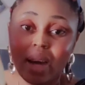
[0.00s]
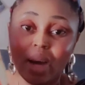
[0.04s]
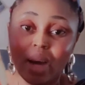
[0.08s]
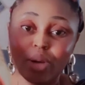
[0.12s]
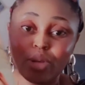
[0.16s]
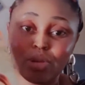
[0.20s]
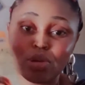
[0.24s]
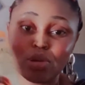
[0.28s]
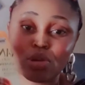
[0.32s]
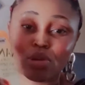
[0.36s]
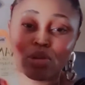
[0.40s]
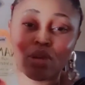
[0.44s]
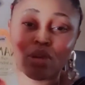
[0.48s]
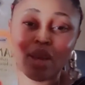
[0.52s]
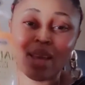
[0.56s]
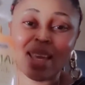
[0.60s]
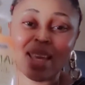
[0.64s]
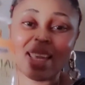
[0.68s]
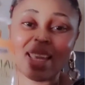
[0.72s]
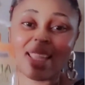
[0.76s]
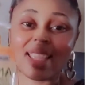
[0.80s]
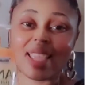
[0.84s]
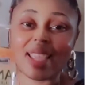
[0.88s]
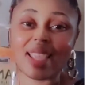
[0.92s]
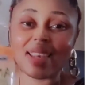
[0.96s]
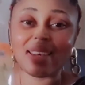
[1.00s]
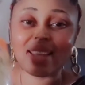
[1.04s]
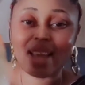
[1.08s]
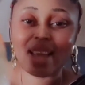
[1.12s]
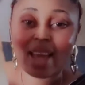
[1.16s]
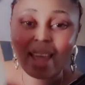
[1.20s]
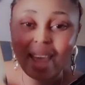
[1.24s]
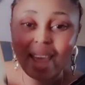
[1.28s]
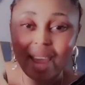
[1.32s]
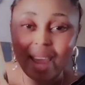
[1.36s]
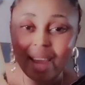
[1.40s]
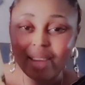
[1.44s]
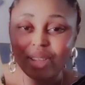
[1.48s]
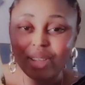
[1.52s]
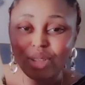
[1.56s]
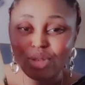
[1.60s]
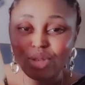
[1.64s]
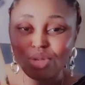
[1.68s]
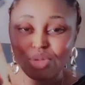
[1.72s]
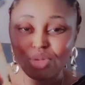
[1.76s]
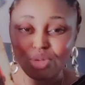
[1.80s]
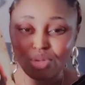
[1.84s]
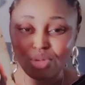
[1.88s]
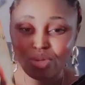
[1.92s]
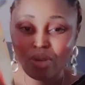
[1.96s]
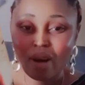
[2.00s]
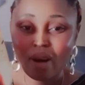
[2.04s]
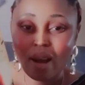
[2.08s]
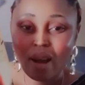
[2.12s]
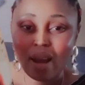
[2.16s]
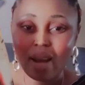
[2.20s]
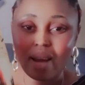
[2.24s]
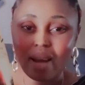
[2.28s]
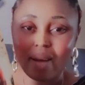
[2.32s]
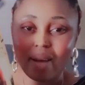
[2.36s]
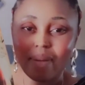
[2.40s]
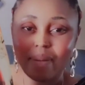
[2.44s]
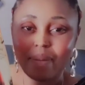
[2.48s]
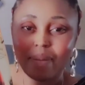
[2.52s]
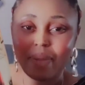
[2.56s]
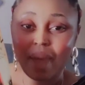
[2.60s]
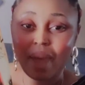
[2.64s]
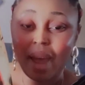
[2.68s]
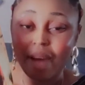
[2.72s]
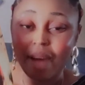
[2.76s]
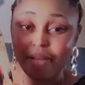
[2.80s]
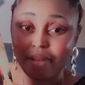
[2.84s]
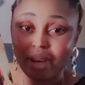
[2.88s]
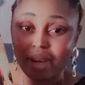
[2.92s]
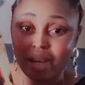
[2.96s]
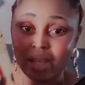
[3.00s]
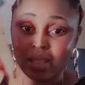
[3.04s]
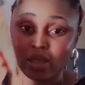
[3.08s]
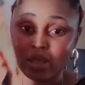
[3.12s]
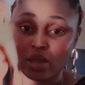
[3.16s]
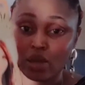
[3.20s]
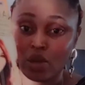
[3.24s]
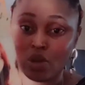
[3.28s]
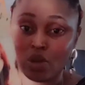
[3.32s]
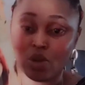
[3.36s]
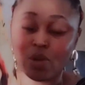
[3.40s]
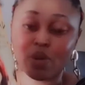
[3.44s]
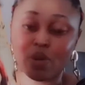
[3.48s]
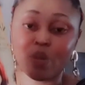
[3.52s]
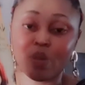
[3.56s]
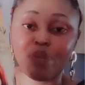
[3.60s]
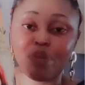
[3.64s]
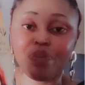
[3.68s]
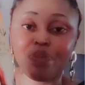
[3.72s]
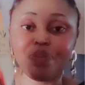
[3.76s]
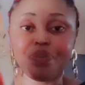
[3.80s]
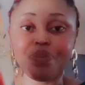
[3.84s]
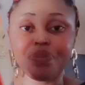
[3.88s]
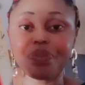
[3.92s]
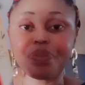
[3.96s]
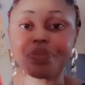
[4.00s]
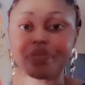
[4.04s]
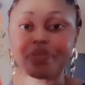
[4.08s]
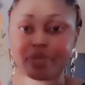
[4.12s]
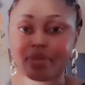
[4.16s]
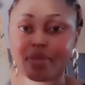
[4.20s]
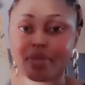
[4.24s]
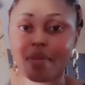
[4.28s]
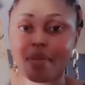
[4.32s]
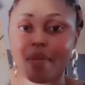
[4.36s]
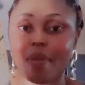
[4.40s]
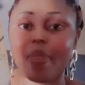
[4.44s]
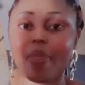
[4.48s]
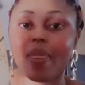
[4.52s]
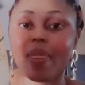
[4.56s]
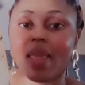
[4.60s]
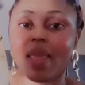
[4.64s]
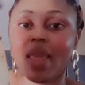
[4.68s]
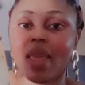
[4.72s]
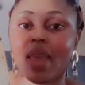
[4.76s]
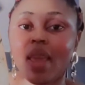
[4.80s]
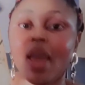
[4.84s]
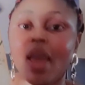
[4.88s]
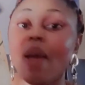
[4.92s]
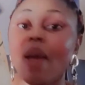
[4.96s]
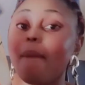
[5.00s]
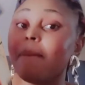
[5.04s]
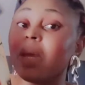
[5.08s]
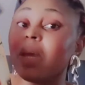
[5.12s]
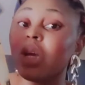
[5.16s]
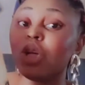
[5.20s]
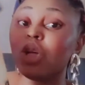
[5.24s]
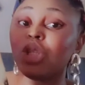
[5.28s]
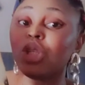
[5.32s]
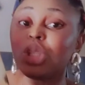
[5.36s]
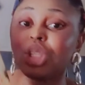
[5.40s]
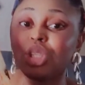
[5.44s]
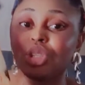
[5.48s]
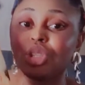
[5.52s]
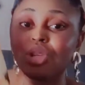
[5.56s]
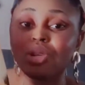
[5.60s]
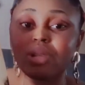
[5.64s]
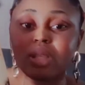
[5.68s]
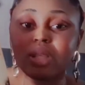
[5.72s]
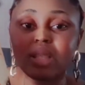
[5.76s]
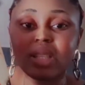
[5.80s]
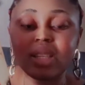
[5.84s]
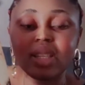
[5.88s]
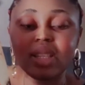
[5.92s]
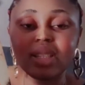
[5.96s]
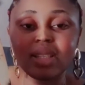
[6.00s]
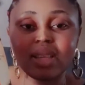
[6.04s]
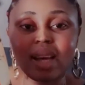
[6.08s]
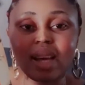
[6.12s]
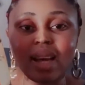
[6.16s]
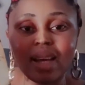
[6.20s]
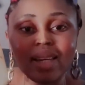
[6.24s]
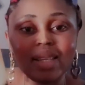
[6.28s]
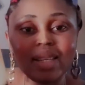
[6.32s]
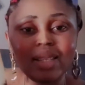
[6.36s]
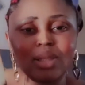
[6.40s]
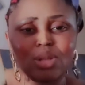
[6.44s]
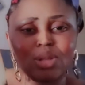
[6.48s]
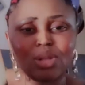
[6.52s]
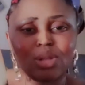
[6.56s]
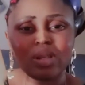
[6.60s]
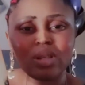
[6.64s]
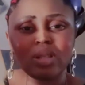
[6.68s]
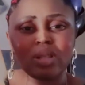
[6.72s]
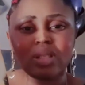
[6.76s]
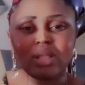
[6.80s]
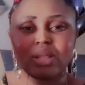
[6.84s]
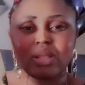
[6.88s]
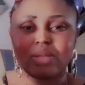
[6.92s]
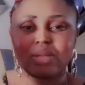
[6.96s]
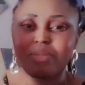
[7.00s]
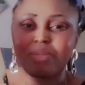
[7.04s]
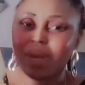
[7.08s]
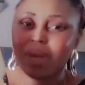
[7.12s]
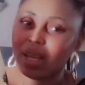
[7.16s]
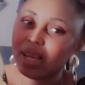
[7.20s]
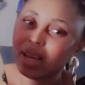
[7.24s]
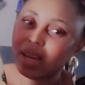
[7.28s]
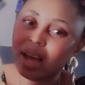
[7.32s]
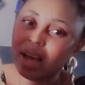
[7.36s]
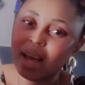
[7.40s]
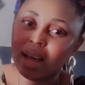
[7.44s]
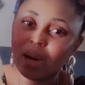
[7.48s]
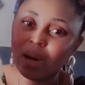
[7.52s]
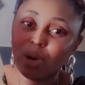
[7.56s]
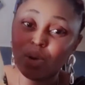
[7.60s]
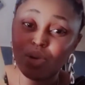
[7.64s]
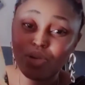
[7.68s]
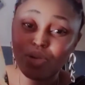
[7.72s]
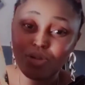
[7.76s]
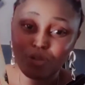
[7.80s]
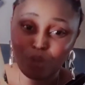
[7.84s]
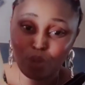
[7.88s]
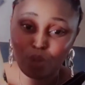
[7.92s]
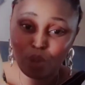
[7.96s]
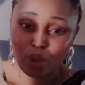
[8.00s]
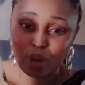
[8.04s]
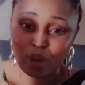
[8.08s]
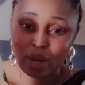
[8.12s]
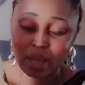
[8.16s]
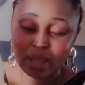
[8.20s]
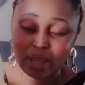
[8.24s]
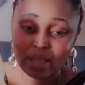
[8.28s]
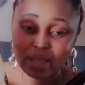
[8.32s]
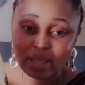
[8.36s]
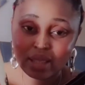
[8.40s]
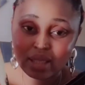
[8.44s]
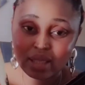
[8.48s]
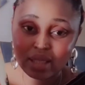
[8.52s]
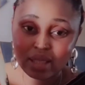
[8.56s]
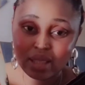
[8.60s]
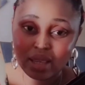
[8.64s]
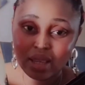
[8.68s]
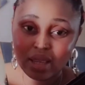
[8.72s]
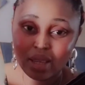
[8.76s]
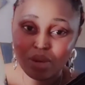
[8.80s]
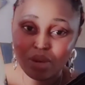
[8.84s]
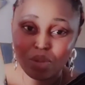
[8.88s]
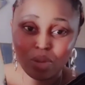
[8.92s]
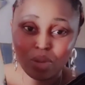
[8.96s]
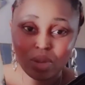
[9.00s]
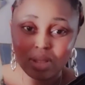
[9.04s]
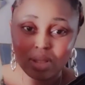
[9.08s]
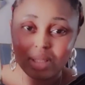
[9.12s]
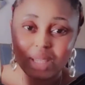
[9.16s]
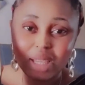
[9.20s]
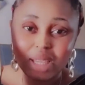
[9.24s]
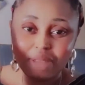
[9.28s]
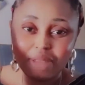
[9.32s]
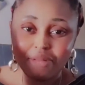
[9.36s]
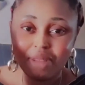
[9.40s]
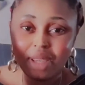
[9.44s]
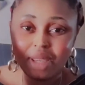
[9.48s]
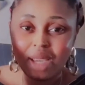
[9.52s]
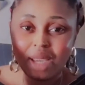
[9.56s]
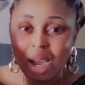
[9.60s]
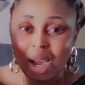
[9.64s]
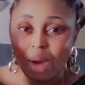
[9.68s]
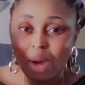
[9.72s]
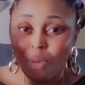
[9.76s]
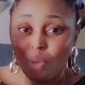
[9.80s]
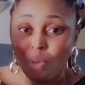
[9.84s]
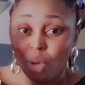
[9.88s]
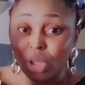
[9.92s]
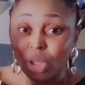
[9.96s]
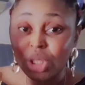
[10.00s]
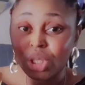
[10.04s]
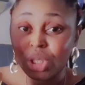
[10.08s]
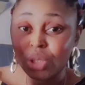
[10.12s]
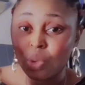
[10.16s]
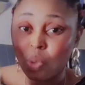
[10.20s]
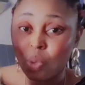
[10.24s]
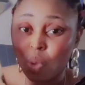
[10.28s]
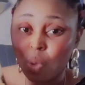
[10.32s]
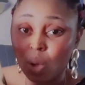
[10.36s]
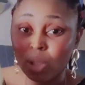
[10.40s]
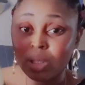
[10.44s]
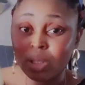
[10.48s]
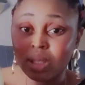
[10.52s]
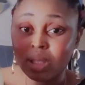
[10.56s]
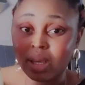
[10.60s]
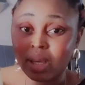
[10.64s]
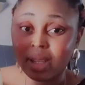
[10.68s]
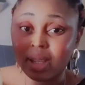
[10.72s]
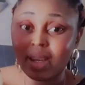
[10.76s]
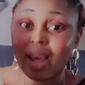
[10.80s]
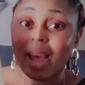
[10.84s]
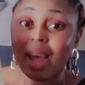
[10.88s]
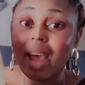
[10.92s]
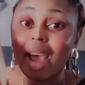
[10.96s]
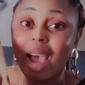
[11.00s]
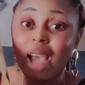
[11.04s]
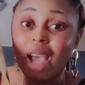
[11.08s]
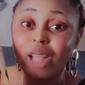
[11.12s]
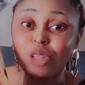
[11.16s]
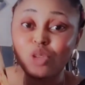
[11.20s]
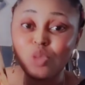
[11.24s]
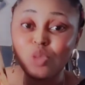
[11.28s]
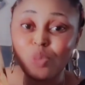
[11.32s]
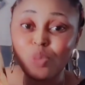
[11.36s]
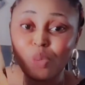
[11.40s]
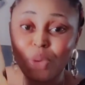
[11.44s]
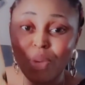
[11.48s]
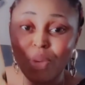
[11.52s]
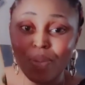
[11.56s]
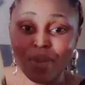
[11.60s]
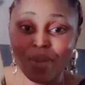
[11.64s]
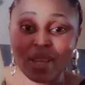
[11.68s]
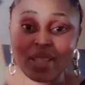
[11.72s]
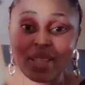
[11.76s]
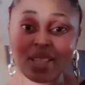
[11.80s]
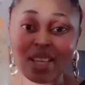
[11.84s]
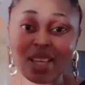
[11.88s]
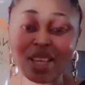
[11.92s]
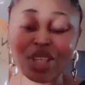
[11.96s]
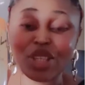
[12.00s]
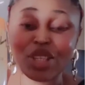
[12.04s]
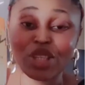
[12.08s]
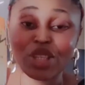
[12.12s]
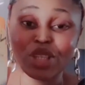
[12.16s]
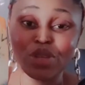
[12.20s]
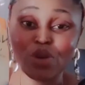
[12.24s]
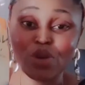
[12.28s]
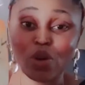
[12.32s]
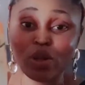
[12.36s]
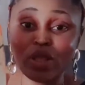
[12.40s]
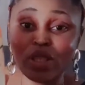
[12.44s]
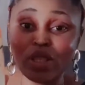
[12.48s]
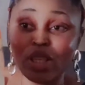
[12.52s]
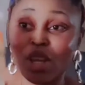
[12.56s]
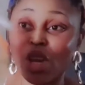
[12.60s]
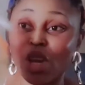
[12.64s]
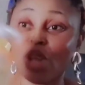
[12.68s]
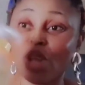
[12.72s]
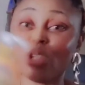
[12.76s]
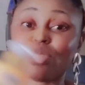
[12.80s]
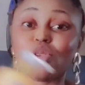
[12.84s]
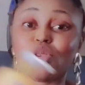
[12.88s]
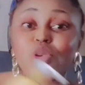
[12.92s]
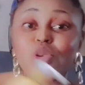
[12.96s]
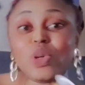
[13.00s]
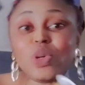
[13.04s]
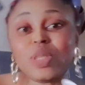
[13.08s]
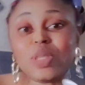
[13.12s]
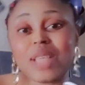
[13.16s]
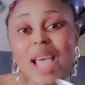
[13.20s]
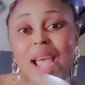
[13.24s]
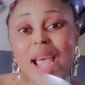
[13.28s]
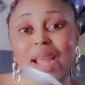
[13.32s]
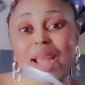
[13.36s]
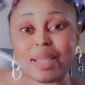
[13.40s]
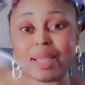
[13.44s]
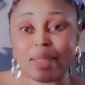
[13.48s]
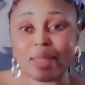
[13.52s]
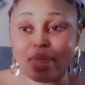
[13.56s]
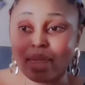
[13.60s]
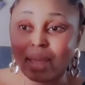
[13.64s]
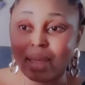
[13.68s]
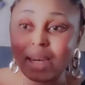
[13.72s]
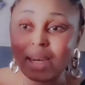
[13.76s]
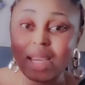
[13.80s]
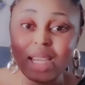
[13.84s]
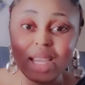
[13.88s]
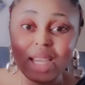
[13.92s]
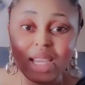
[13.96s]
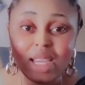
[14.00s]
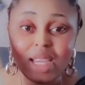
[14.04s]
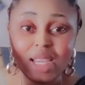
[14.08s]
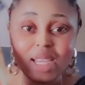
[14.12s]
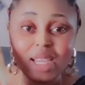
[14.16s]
to get that extra half cast look yeah because she used this and it just made her look flawless wasn't giving her what she wanted i had to promix it and she got it so those are the three